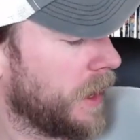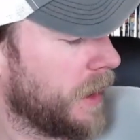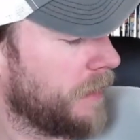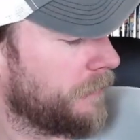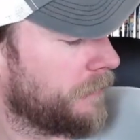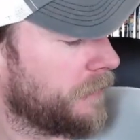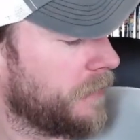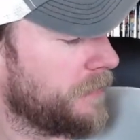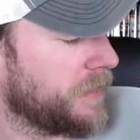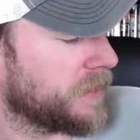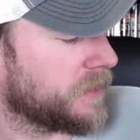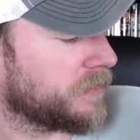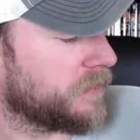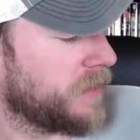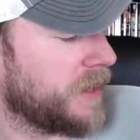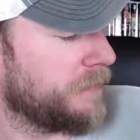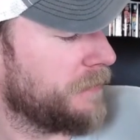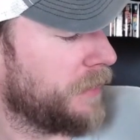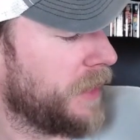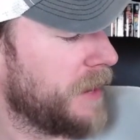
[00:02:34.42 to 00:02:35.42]
From the
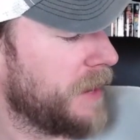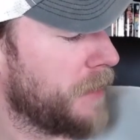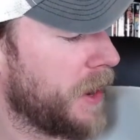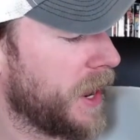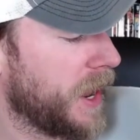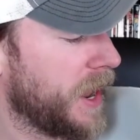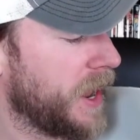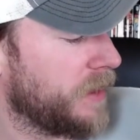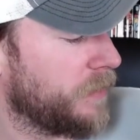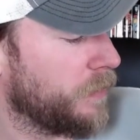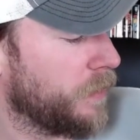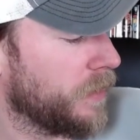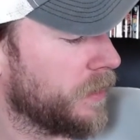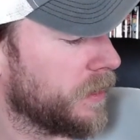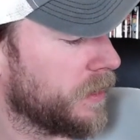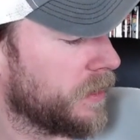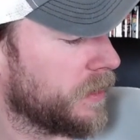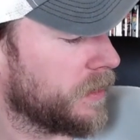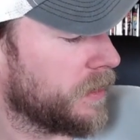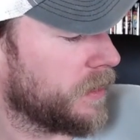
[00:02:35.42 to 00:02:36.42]
screenplay by Edward
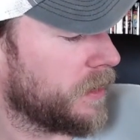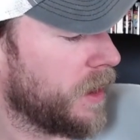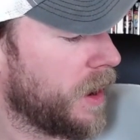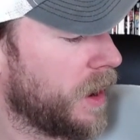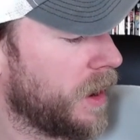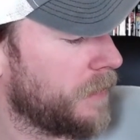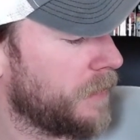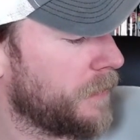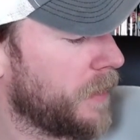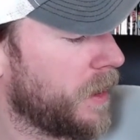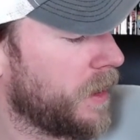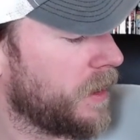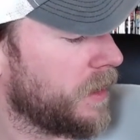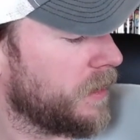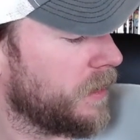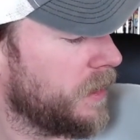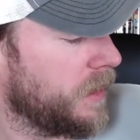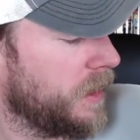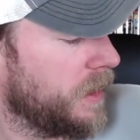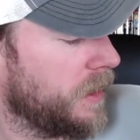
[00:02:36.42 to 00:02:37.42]

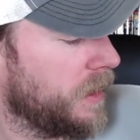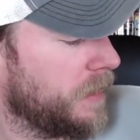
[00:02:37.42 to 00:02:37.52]
Kamar,